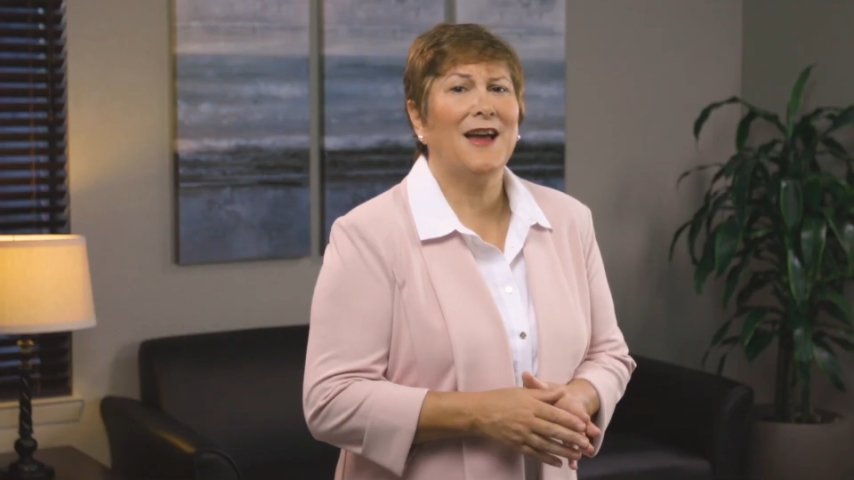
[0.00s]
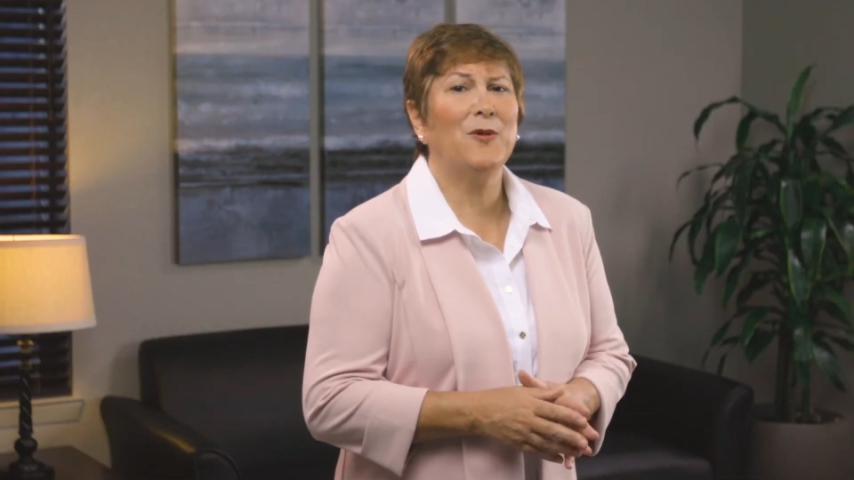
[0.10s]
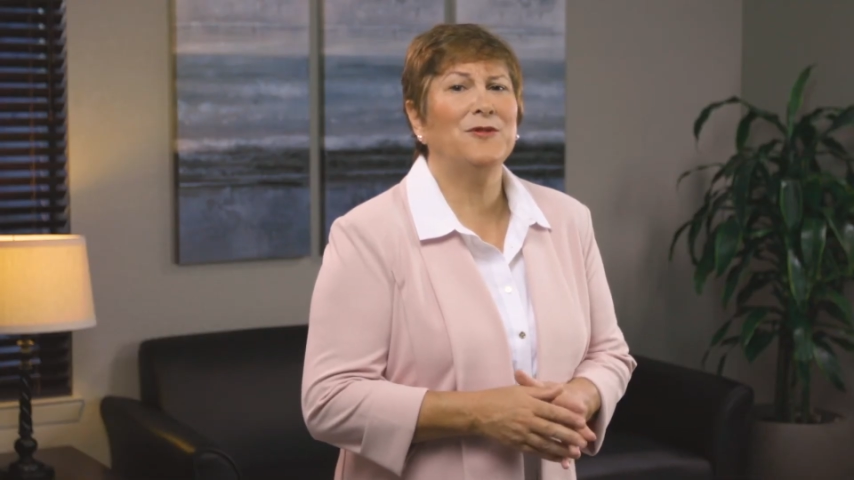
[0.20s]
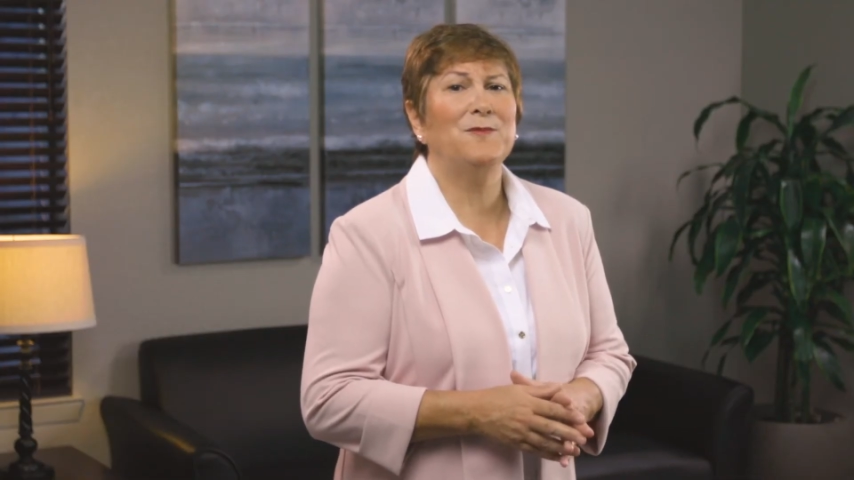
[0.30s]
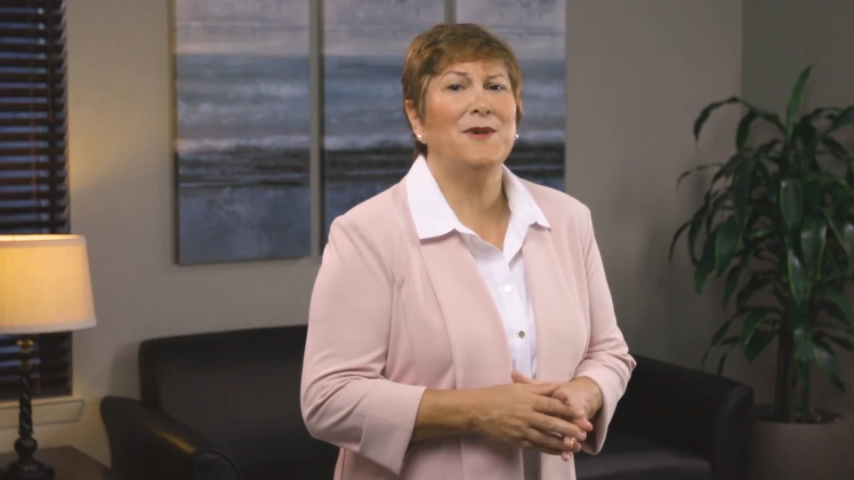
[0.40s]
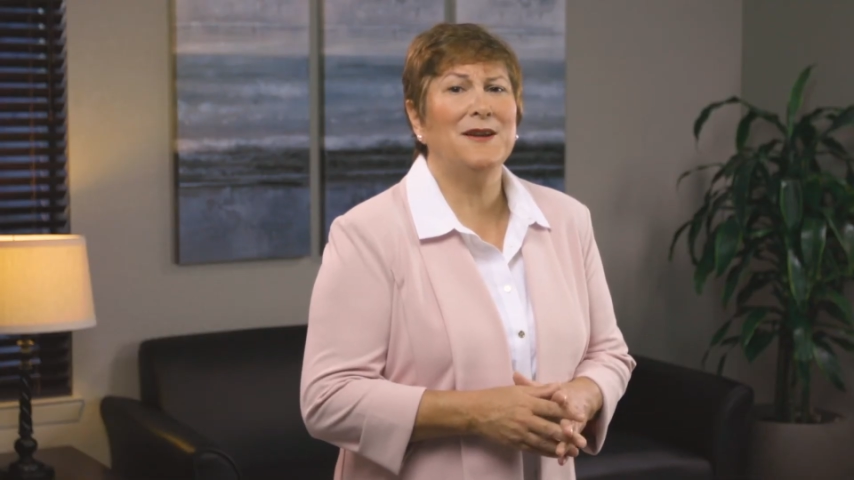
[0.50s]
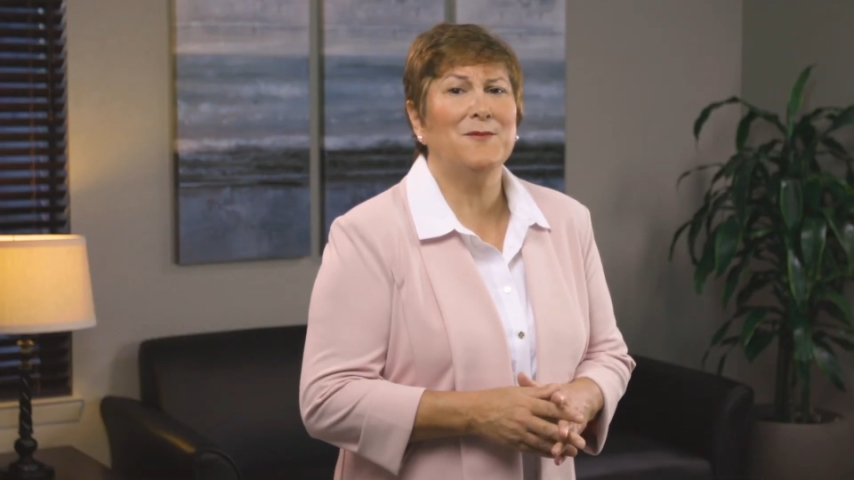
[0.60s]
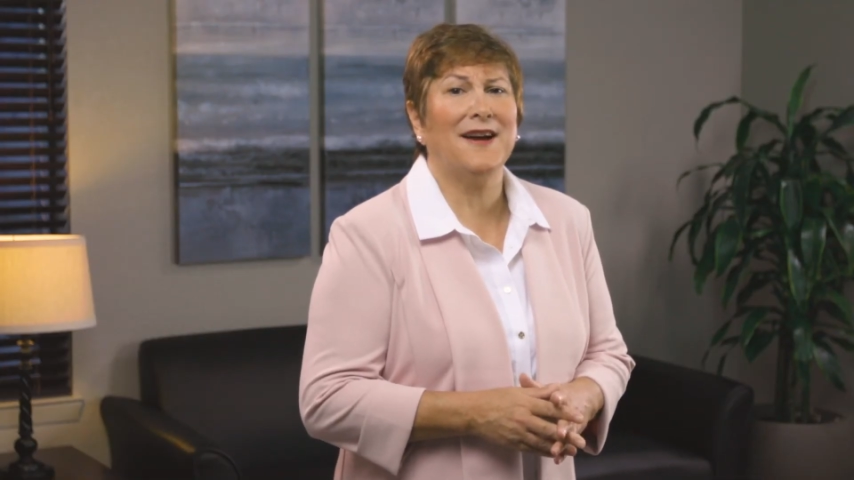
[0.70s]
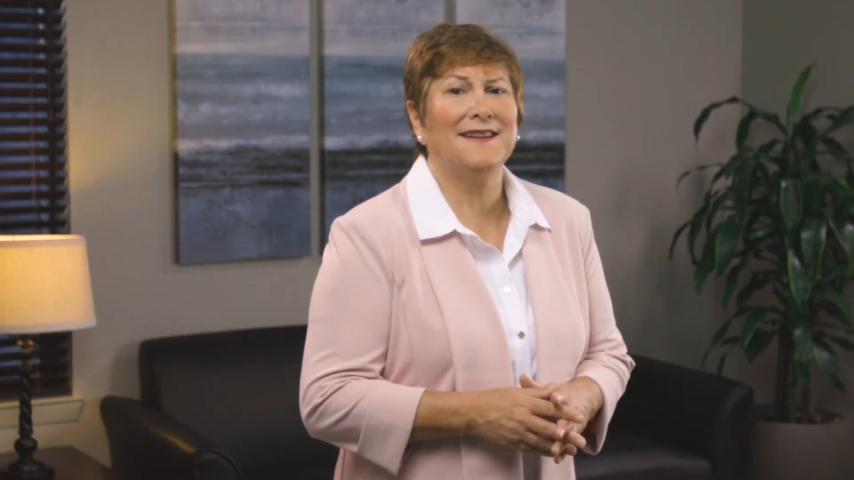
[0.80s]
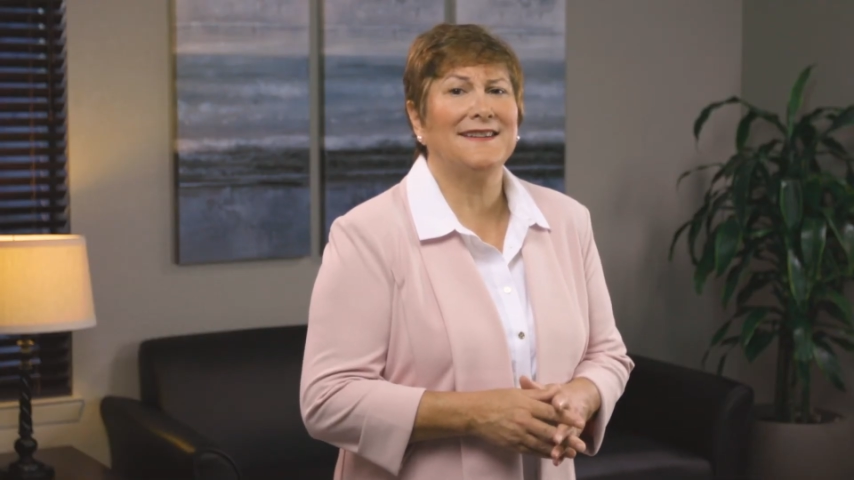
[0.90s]
help to
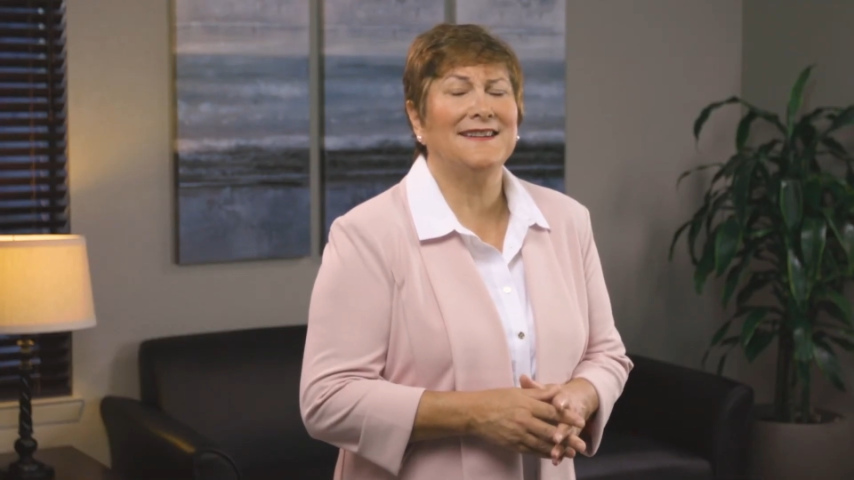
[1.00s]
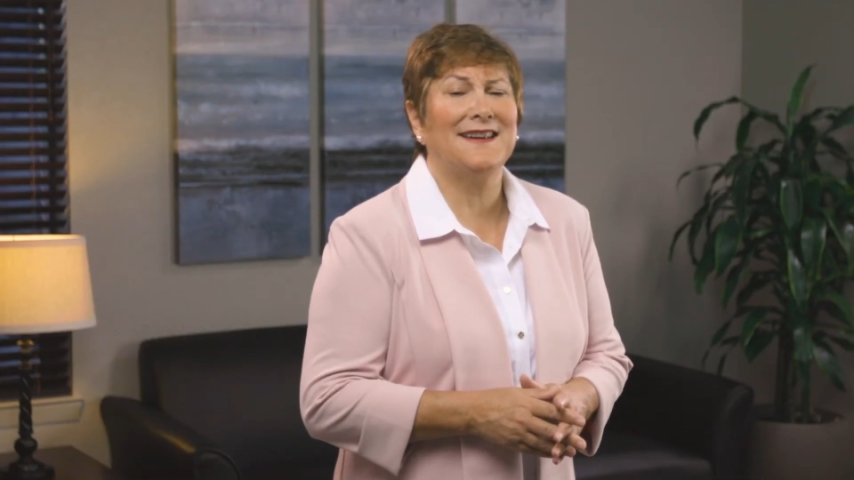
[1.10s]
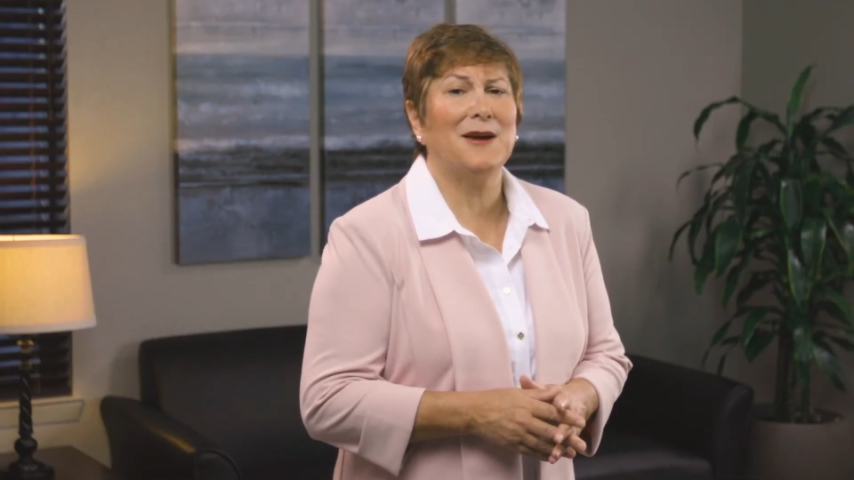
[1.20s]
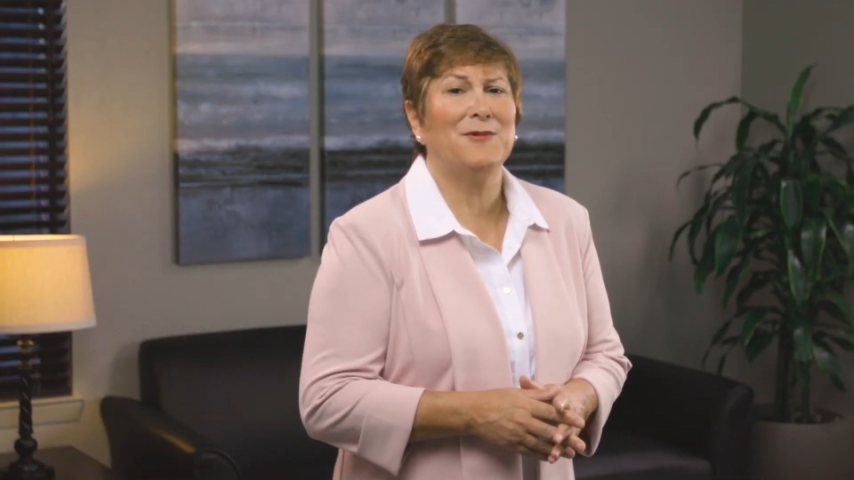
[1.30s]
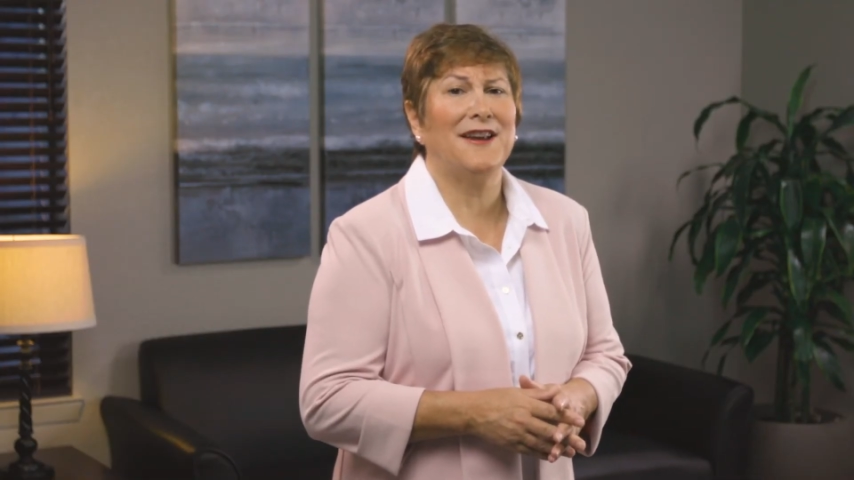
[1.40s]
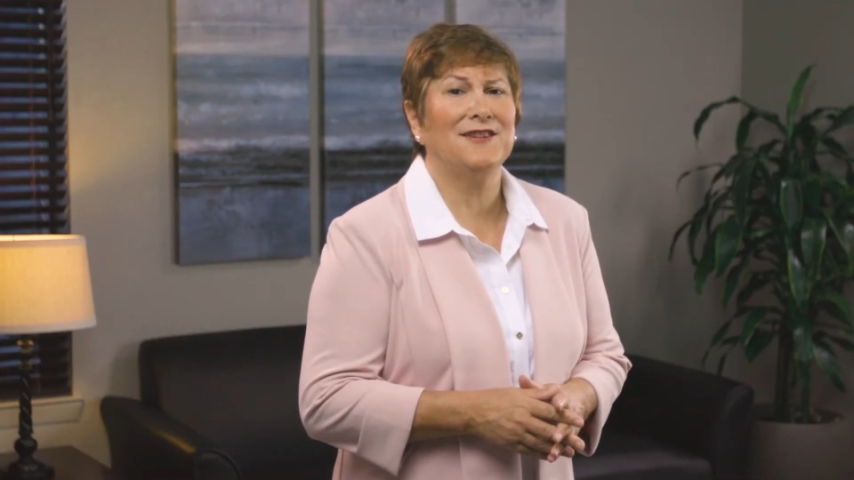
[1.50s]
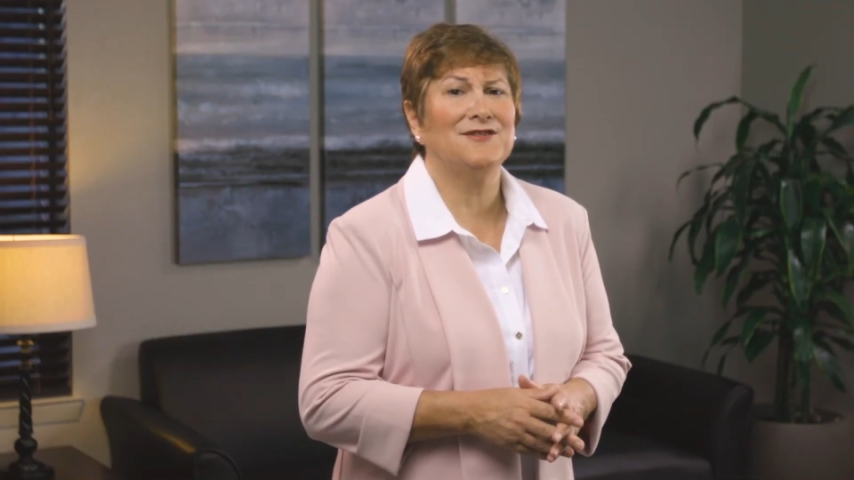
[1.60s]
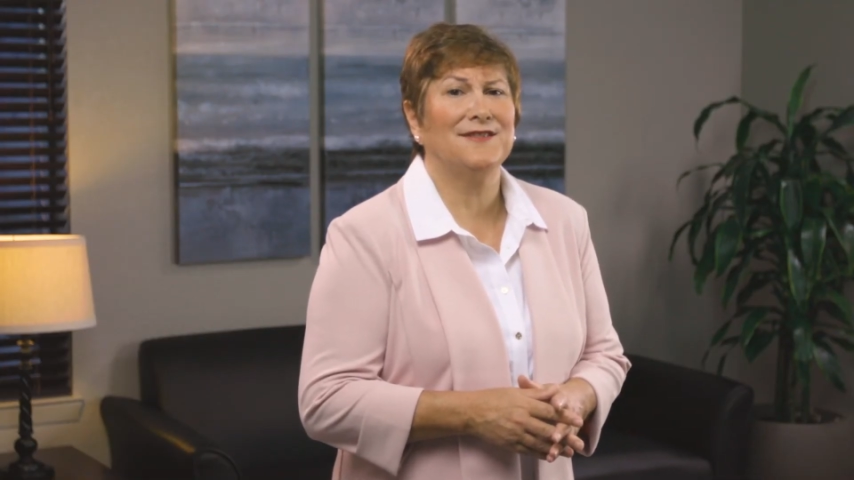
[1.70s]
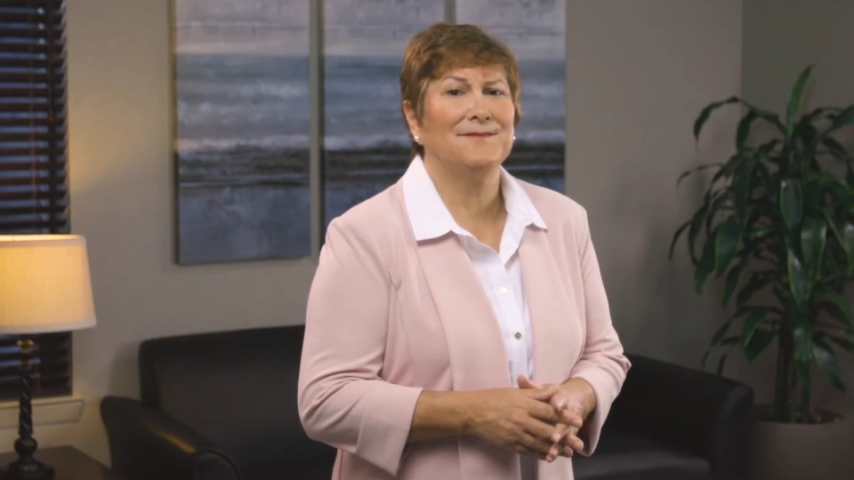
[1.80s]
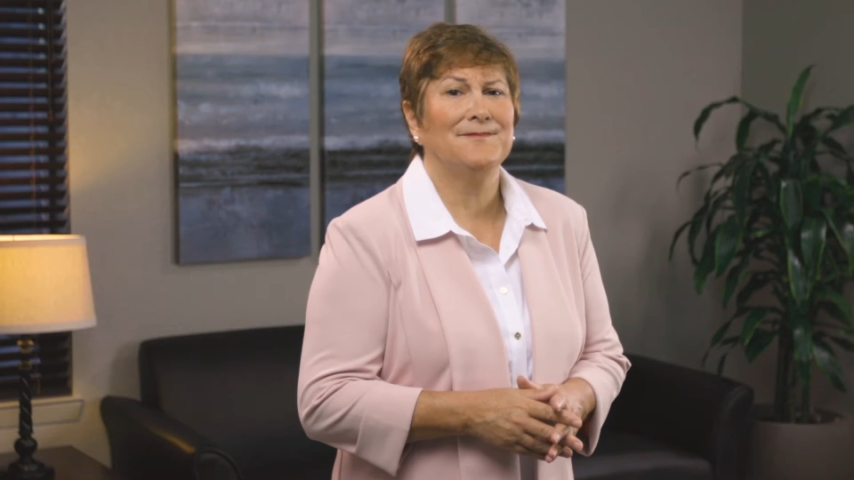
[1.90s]
minimize
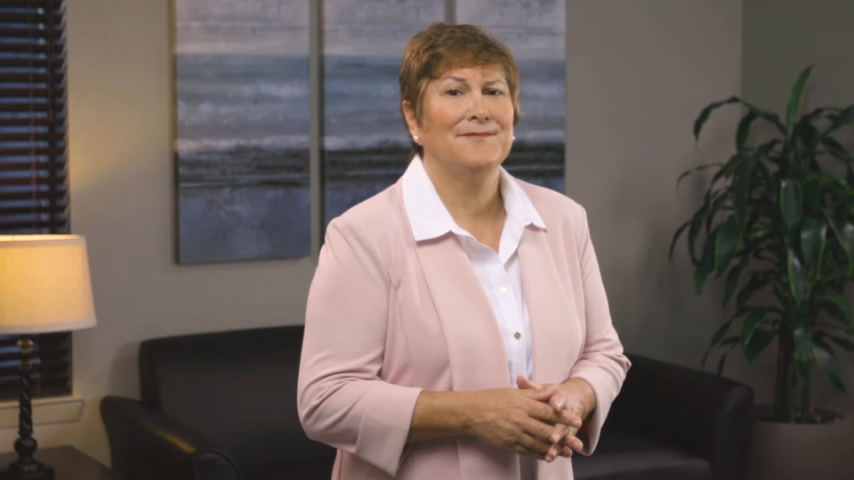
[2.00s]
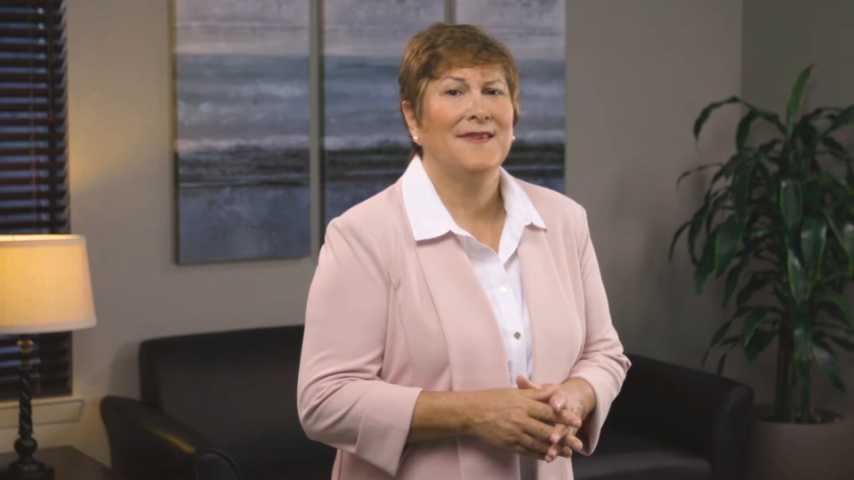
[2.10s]
contamination.